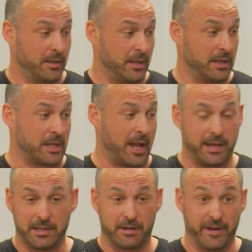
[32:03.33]
He's like,
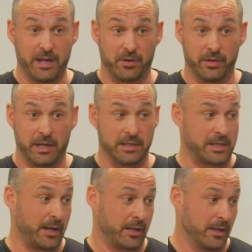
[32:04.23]
he did a video. He's
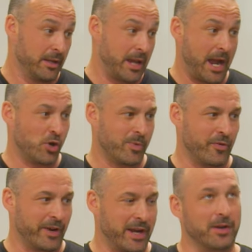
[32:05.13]
like, yeah, I Ubered
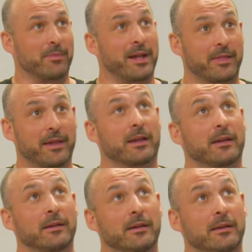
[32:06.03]
over here, and I'm like
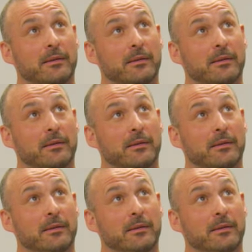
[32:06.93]
thinking,